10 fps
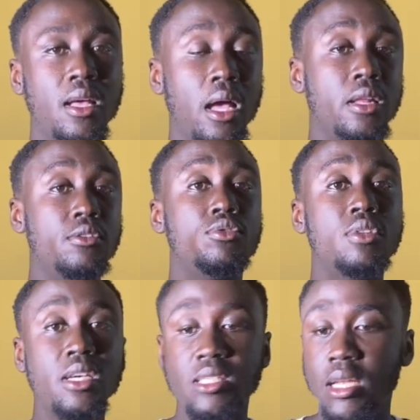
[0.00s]
And in
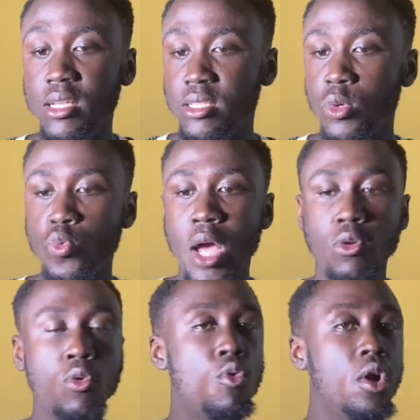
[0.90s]
today's edition, we are
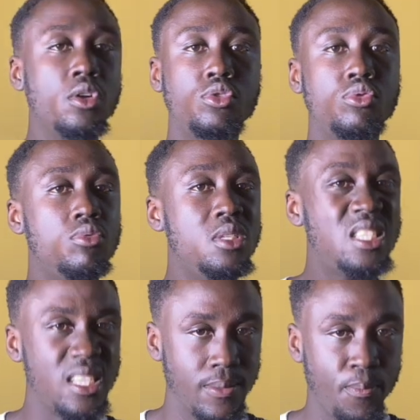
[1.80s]
not going too
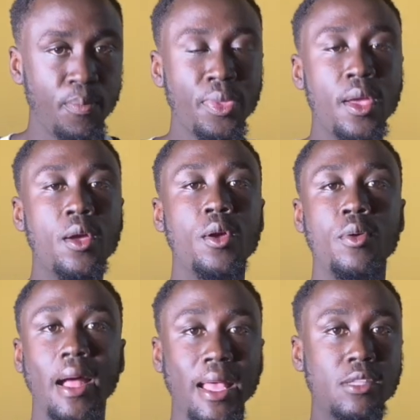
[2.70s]
deep. We
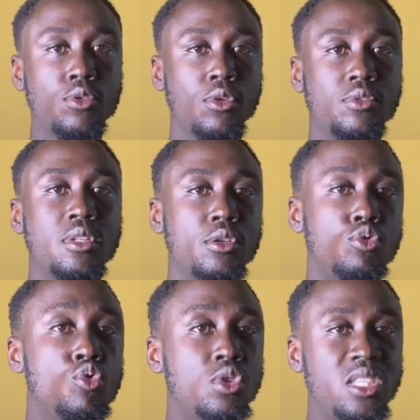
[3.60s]
are getting onto the
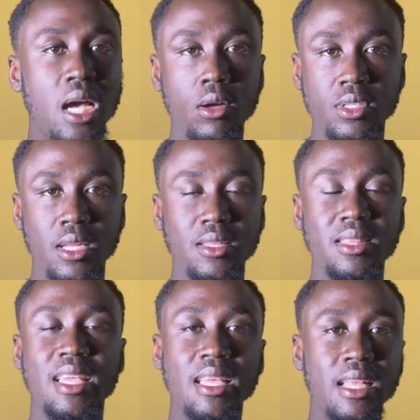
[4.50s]
socials and
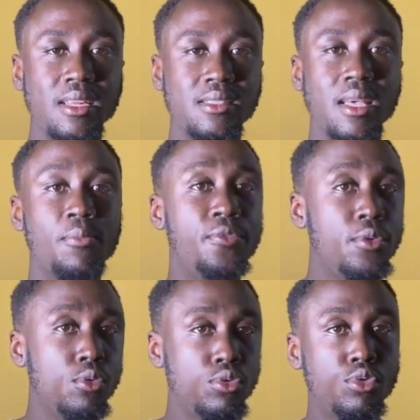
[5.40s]
taking some
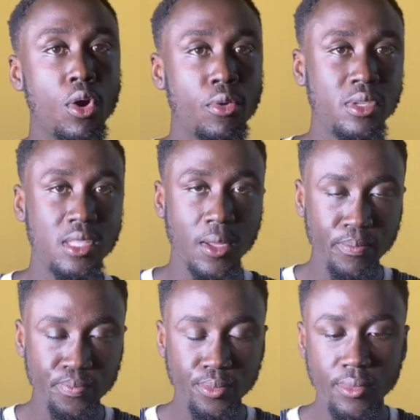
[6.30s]
few stories
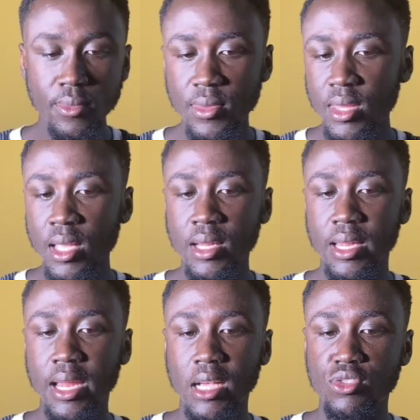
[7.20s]

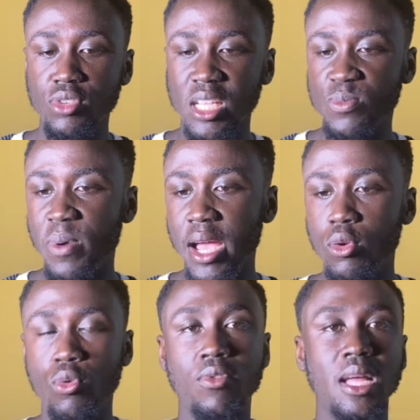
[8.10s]
that has transpired
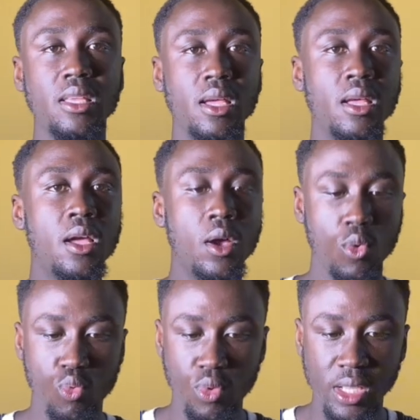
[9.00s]
over the
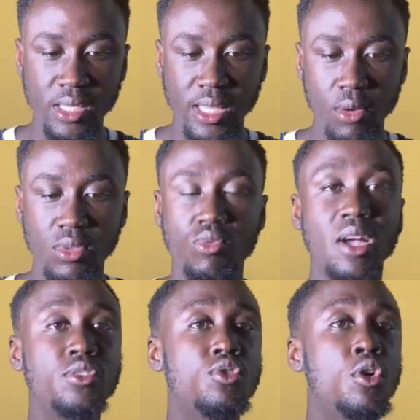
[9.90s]
weeks. There is
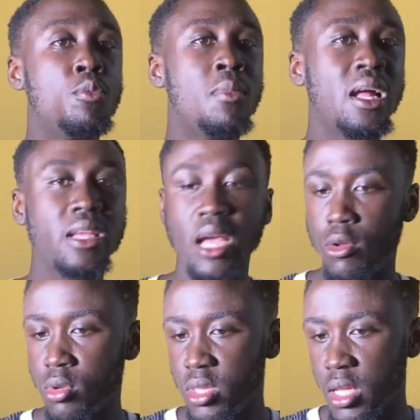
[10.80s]
one young man here, I
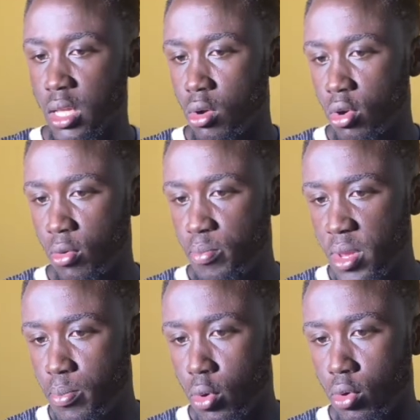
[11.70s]
don't think a lot of
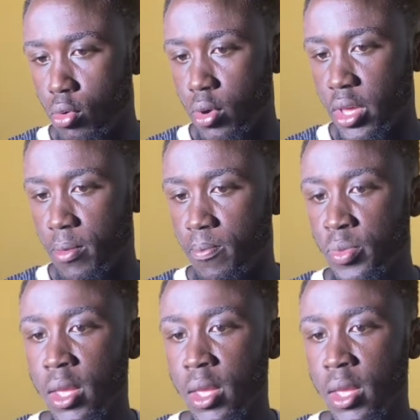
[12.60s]
people know him.